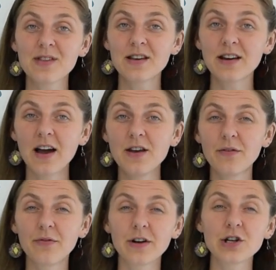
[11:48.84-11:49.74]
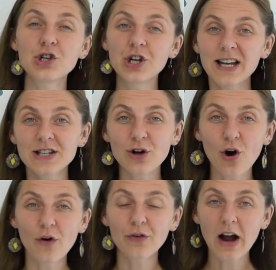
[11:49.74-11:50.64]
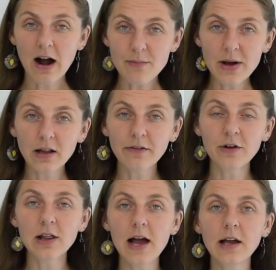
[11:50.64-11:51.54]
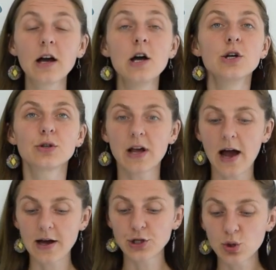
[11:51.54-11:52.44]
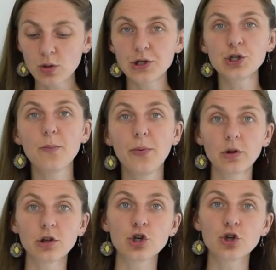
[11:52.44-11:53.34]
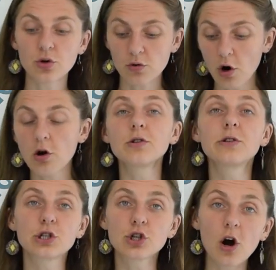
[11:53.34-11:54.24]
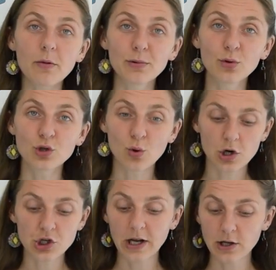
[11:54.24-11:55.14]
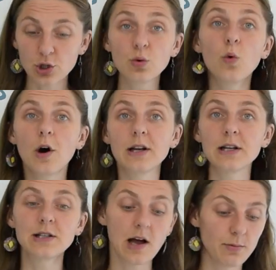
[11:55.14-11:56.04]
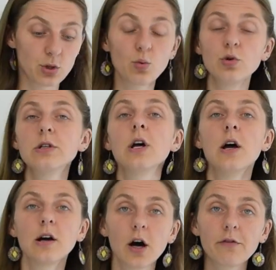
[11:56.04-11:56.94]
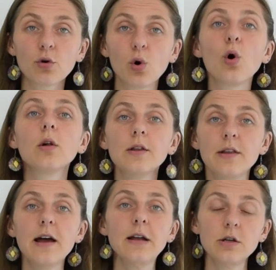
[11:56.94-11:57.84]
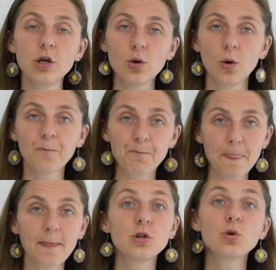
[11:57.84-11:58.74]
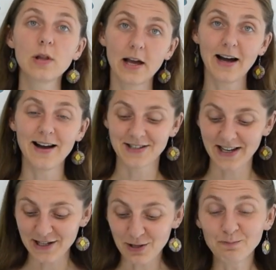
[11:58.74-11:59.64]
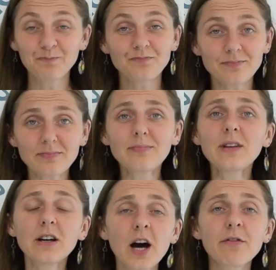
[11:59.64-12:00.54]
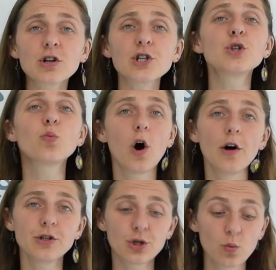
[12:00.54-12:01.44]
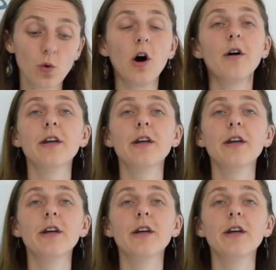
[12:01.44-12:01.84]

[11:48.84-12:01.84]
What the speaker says: kind of sheet of caramel, if you like. So yeah, as soon as you put the sugar on, start blow torching and do one at a time. Don't cover all and then, you know, do like I did. Cover just one, do one,